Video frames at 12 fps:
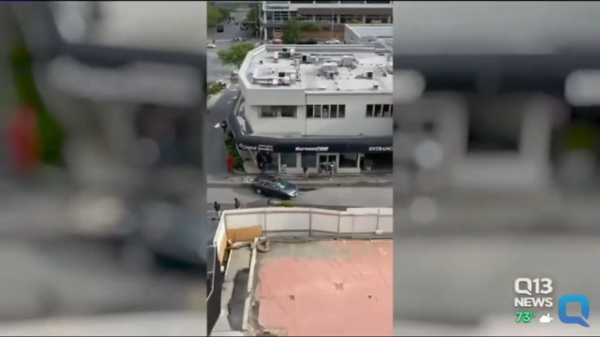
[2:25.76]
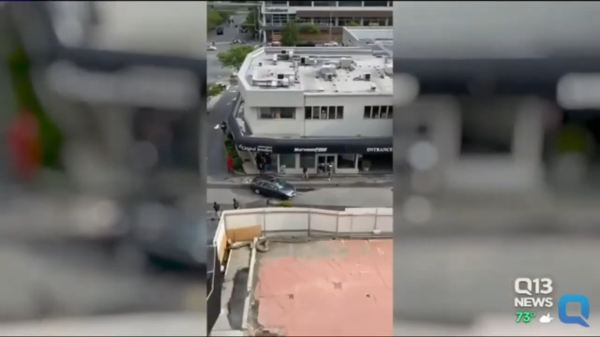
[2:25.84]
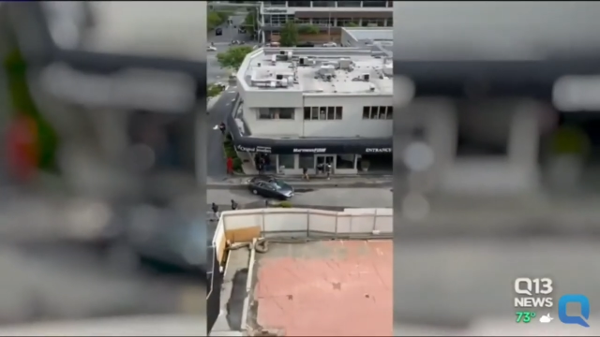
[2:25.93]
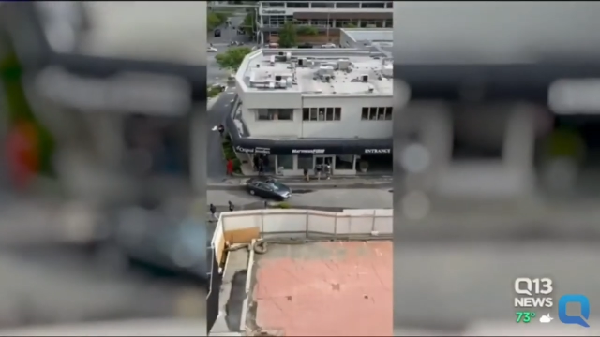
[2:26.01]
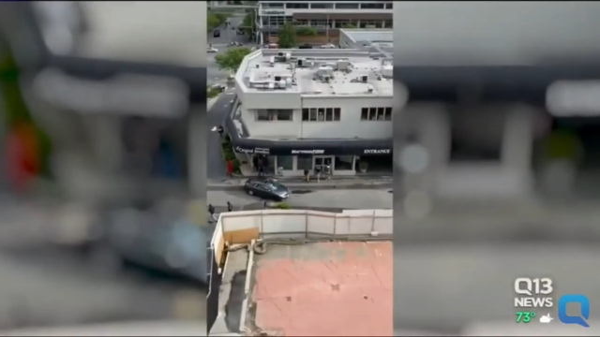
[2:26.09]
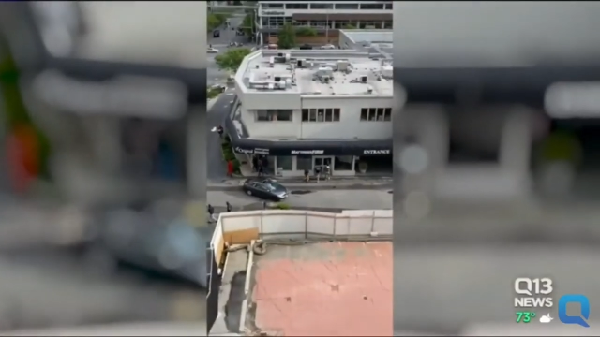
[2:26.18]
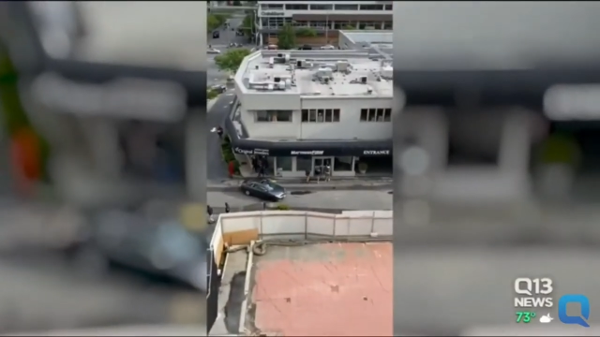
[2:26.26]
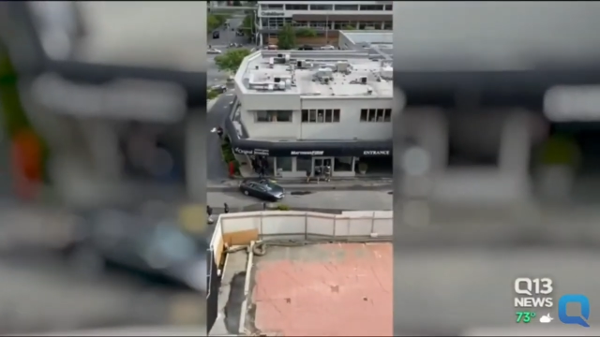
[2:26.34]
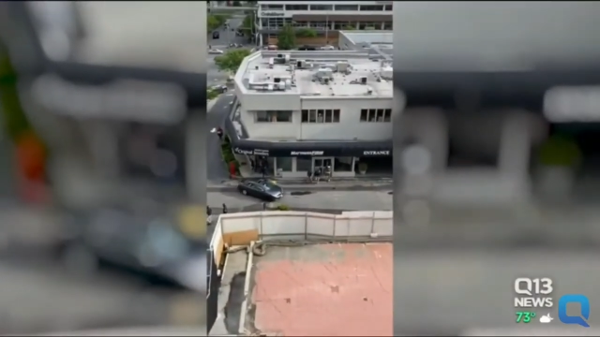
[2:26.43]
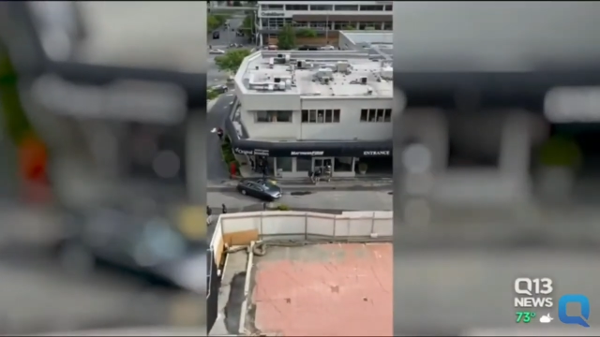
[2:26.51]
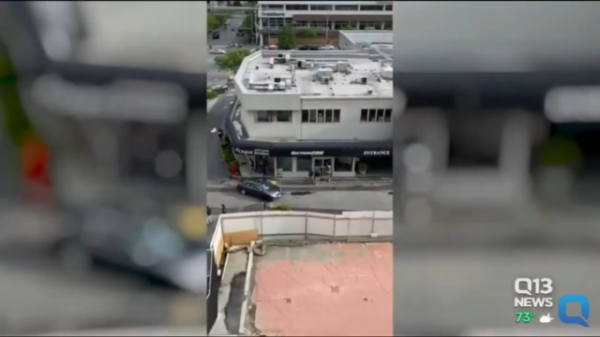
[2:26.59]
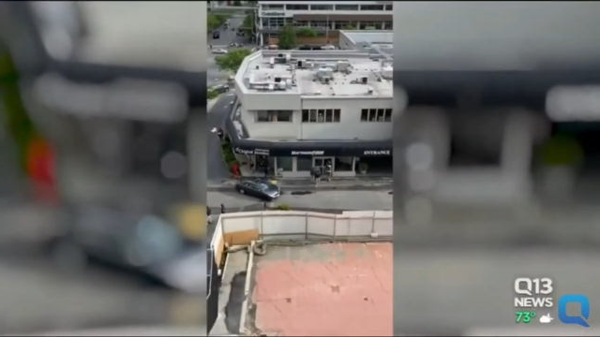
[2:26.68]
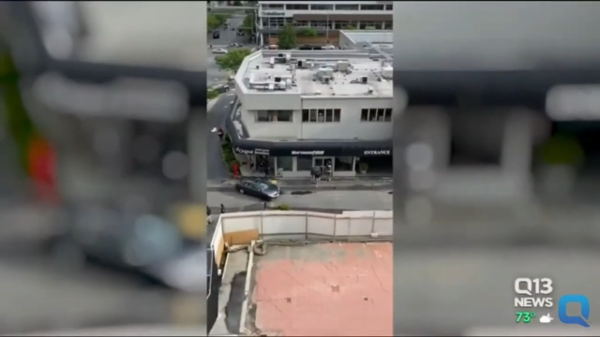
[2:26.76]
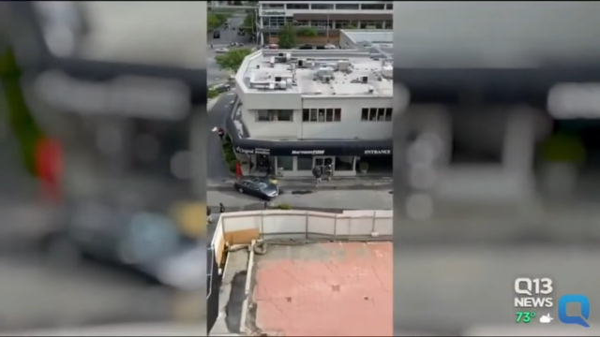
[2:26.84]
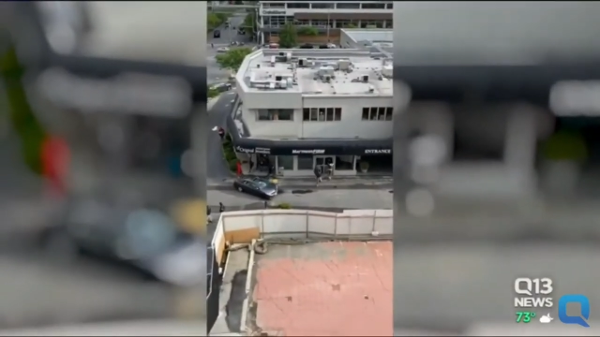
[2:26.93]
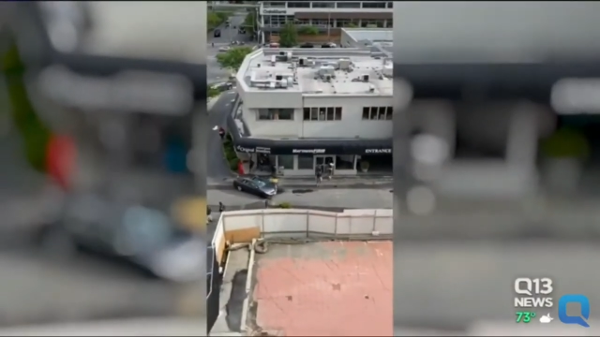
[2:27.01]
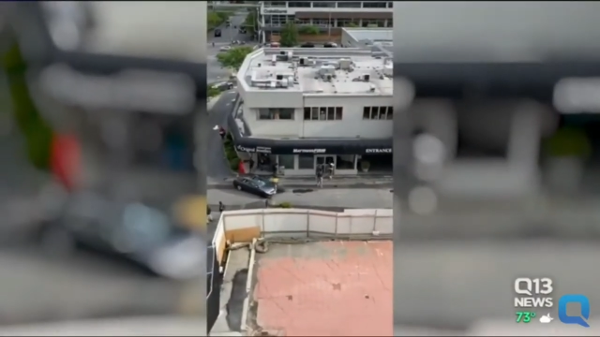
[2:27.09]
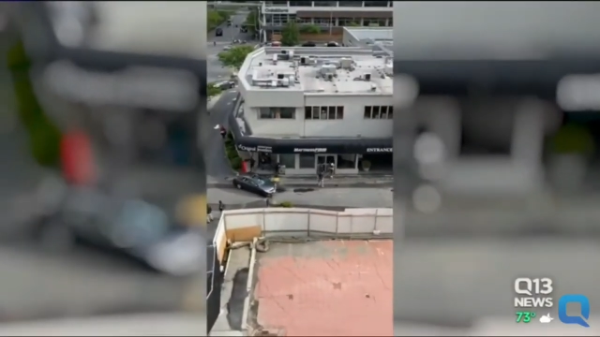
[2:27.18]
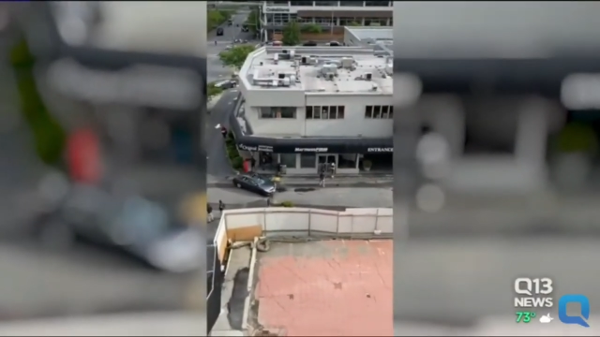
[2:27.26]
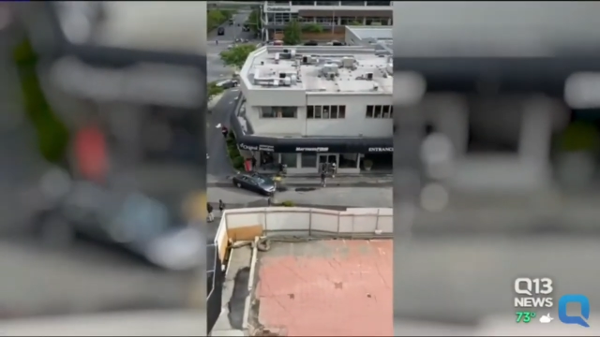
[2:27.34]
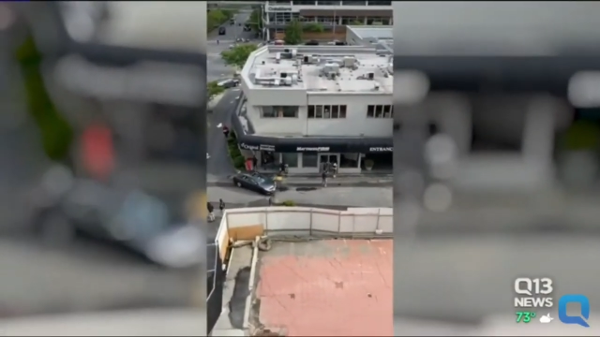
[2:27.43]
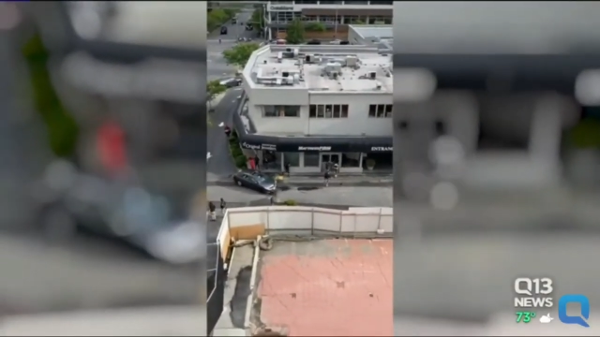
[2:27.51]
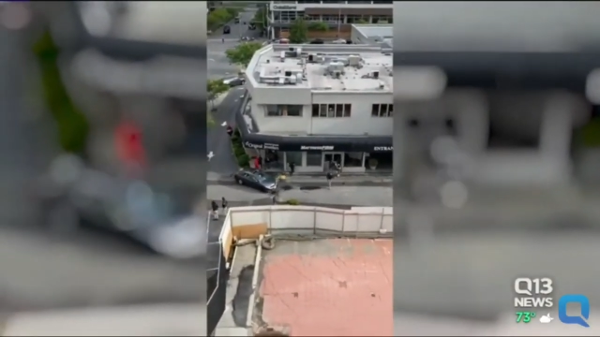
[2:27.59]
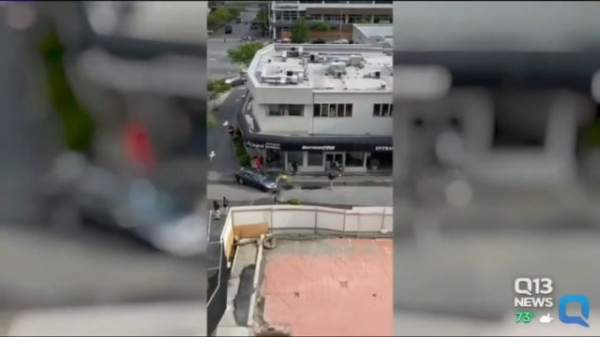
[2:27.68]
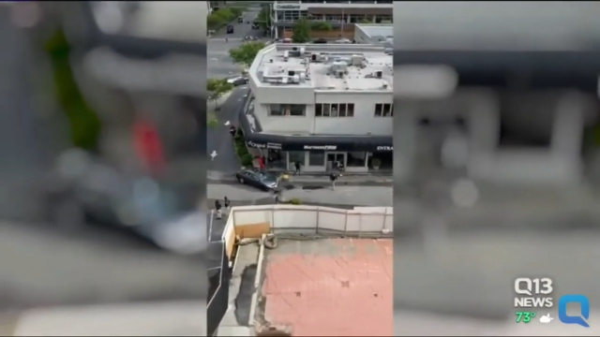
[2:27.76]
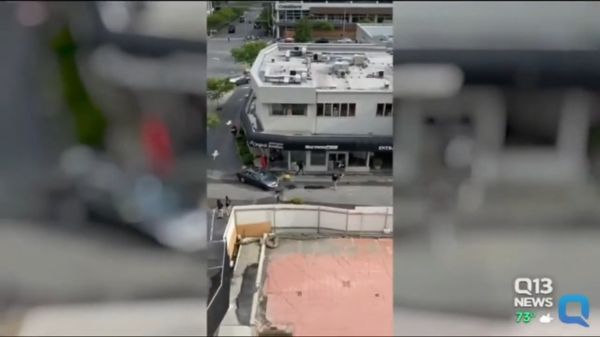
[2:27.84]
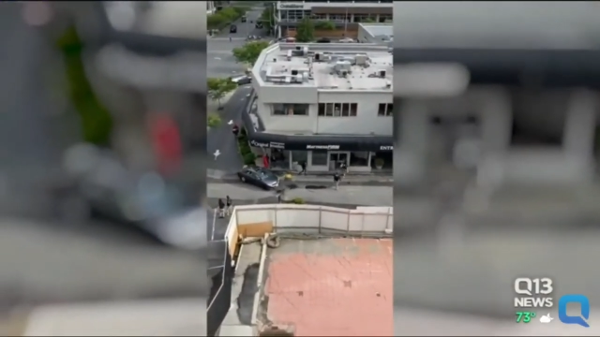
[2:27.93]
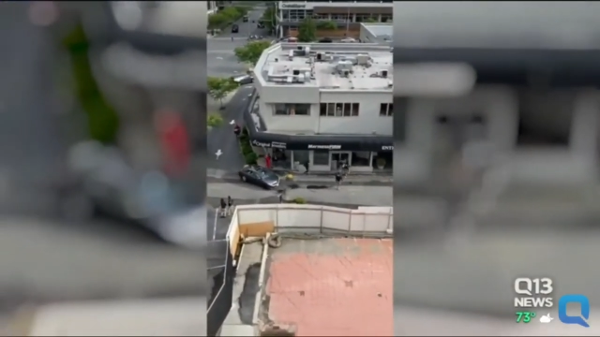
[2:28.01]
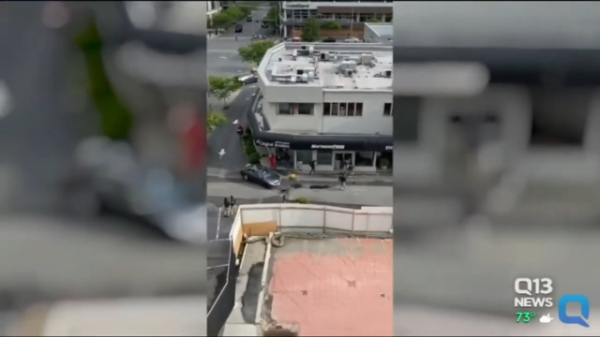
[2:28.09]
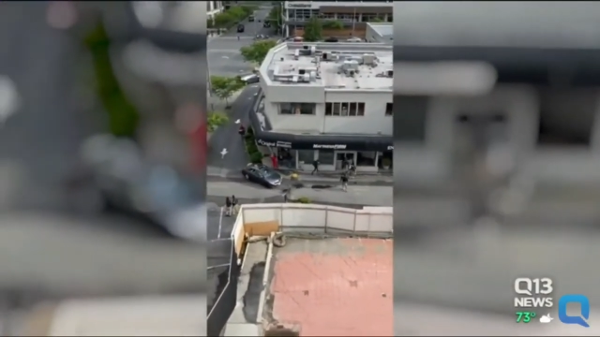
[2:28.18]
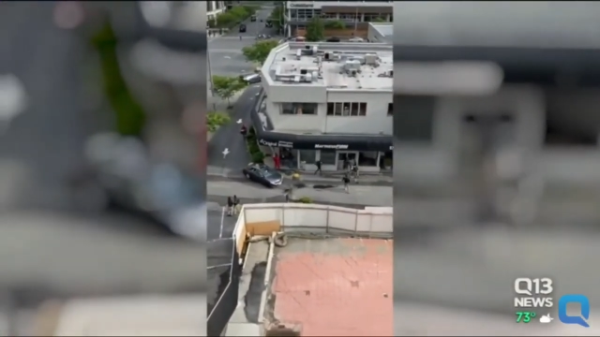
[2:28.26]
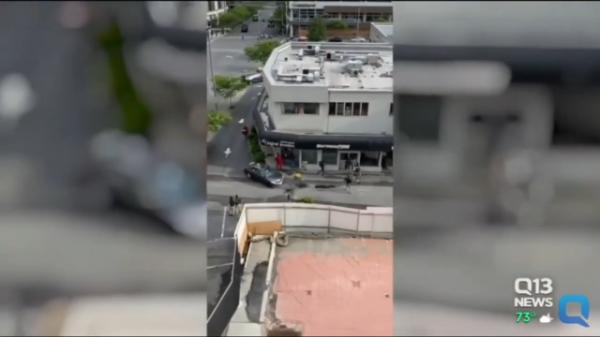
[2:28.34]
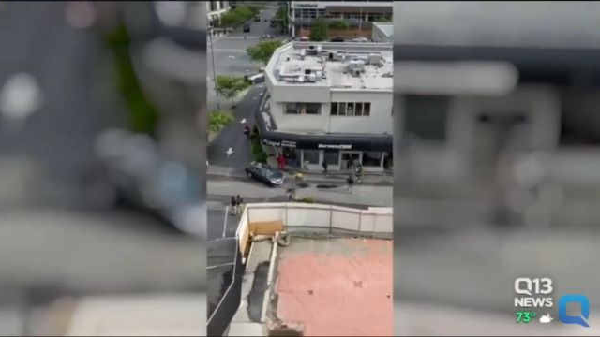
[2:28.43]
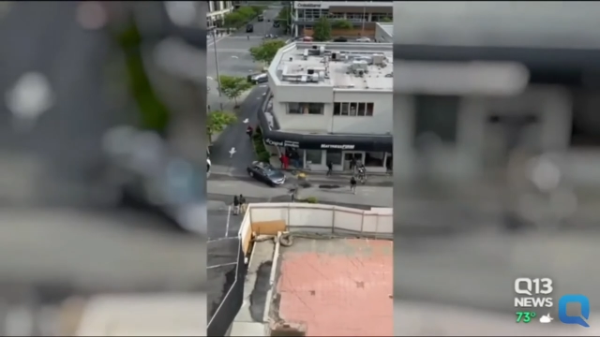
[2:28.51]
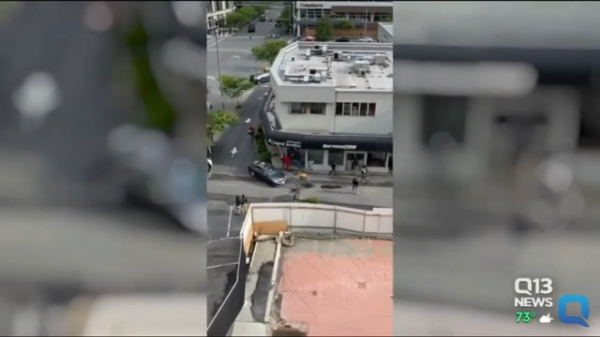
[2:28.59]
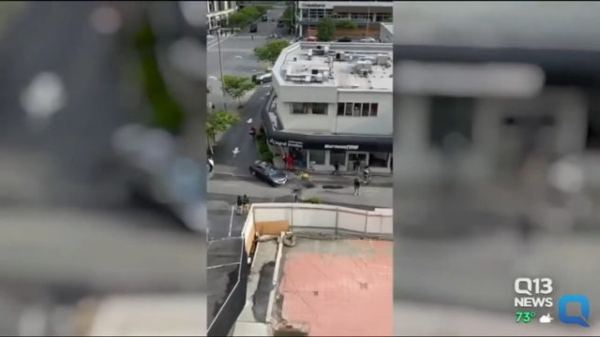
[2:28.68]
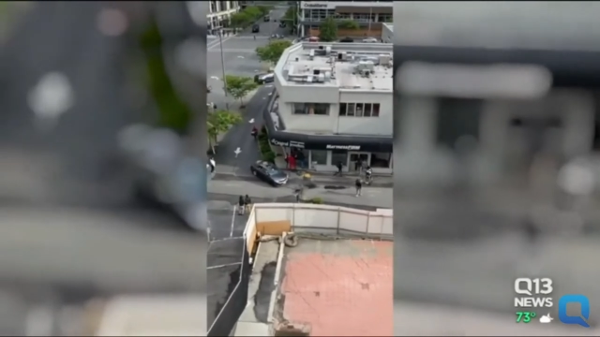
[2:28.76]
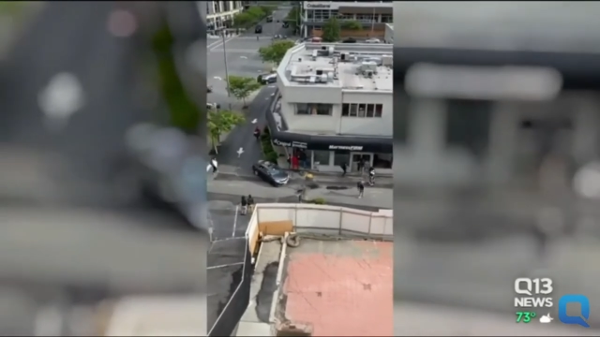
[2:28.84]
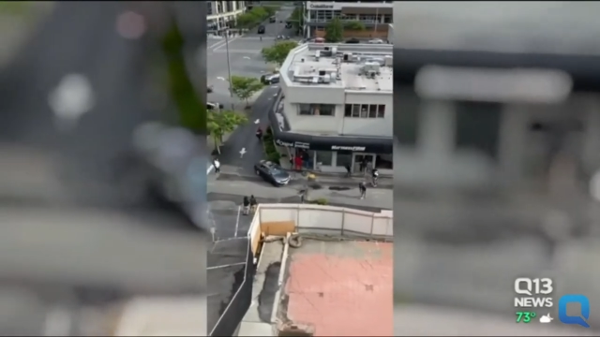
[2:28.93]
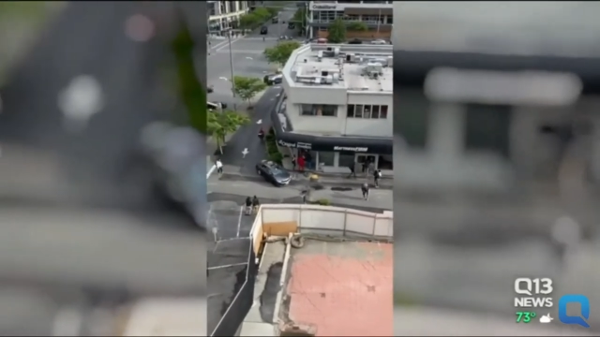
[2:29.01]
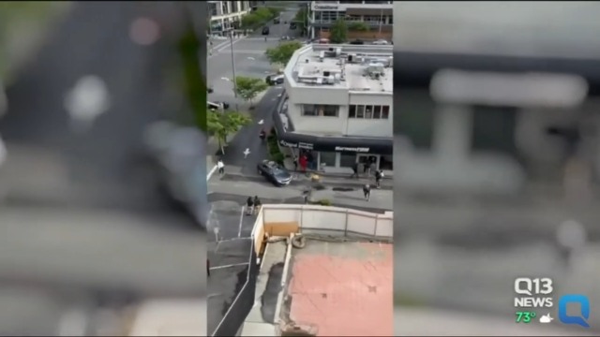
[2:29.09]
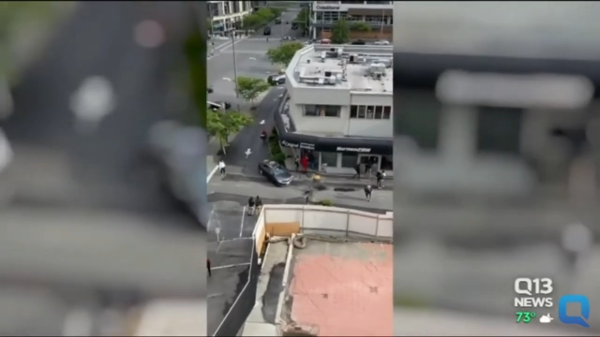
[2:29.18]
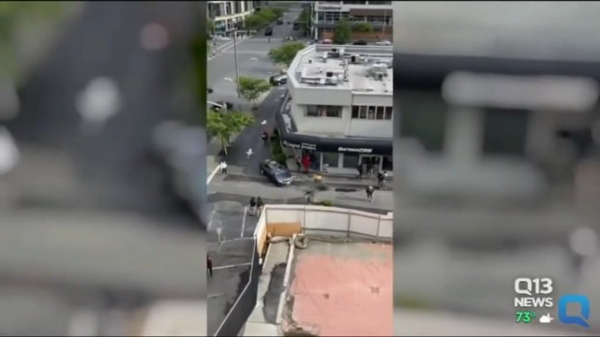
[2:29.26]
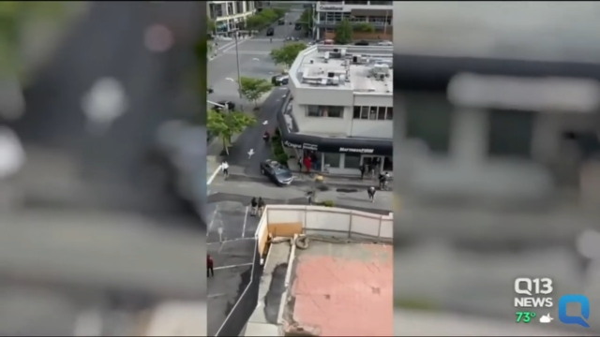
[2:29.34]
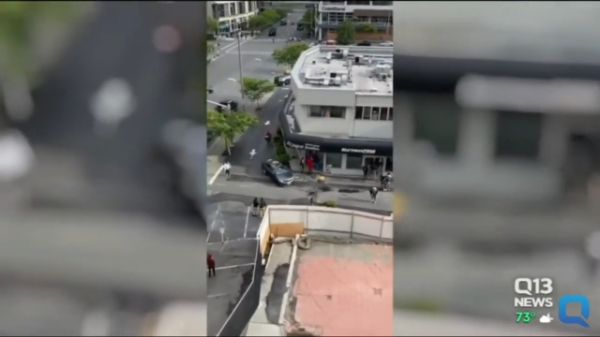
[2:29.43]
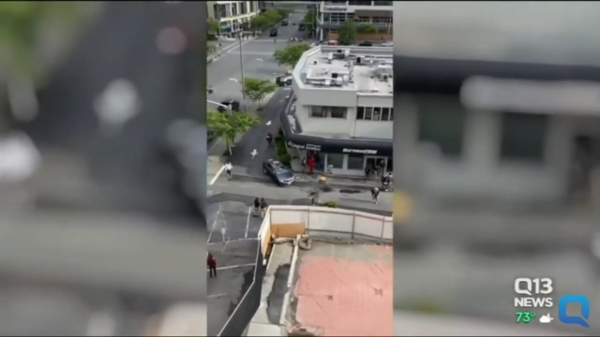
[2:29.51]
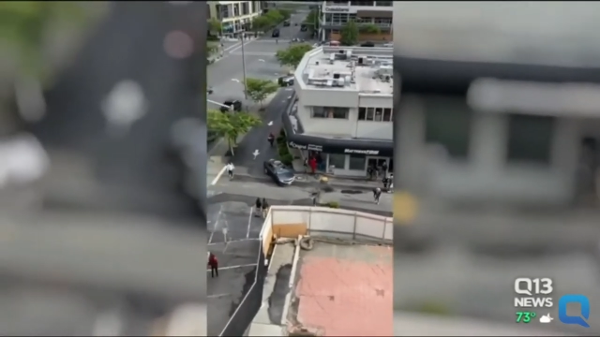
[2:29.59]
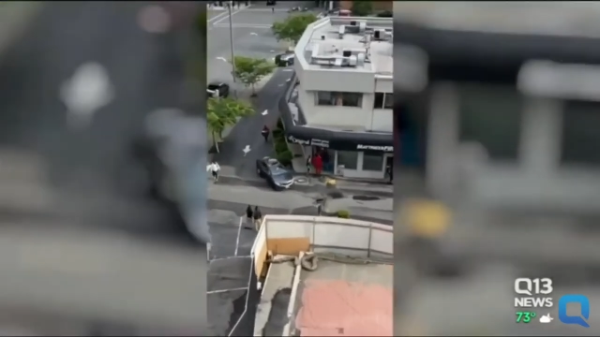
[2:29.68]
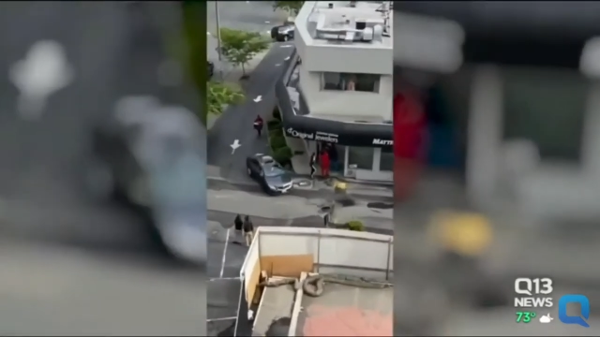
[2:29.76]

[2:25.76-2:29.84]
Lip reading: [unreadable: no face in view]